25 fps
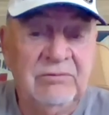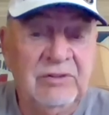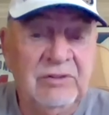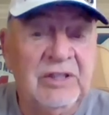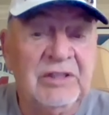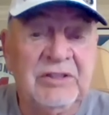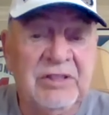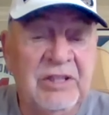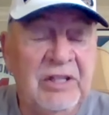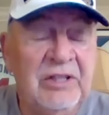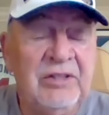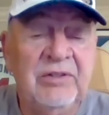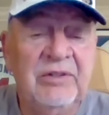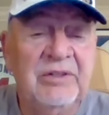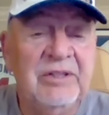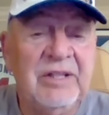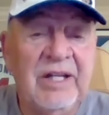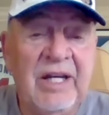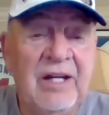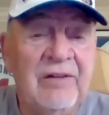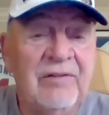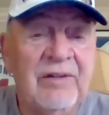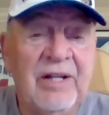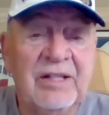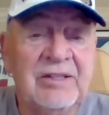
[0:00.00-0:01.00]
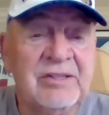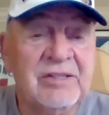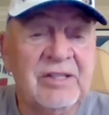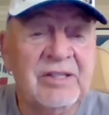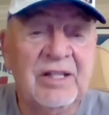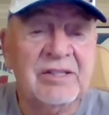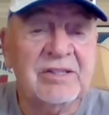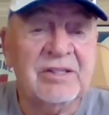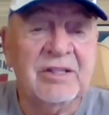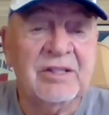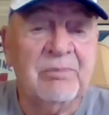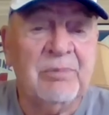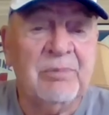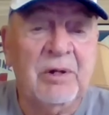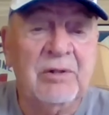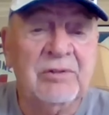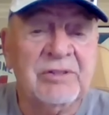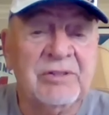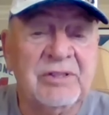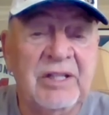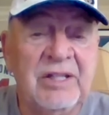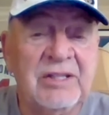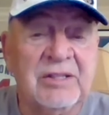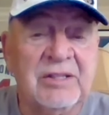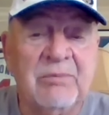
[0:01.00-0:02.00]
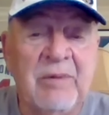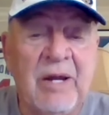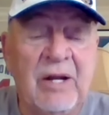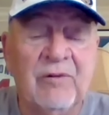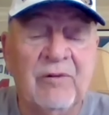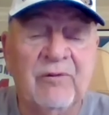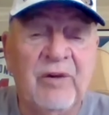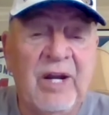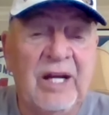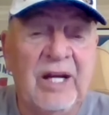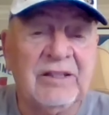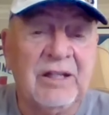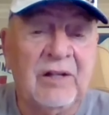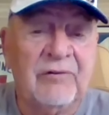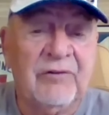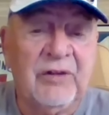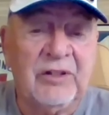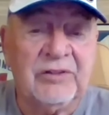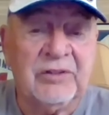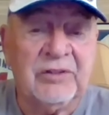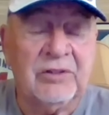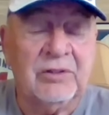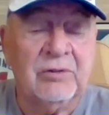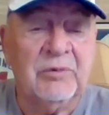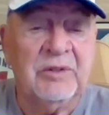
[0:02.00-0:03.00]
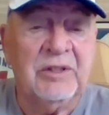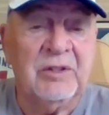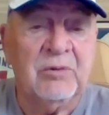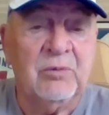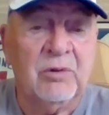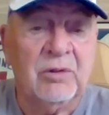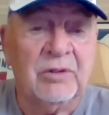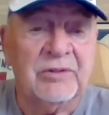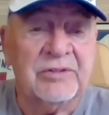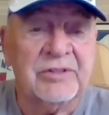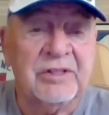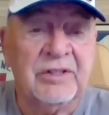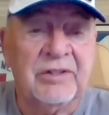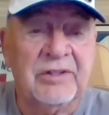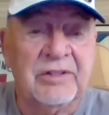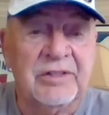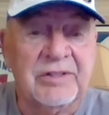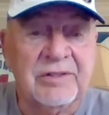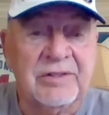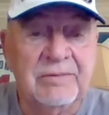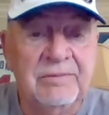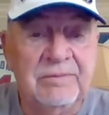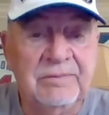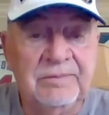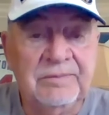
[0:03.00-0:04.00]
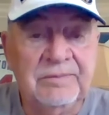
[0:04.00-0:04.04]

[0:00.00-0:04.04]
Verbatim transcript: continuing to have that success in the postseason. Matter of fact, I think they're going to win the World Series.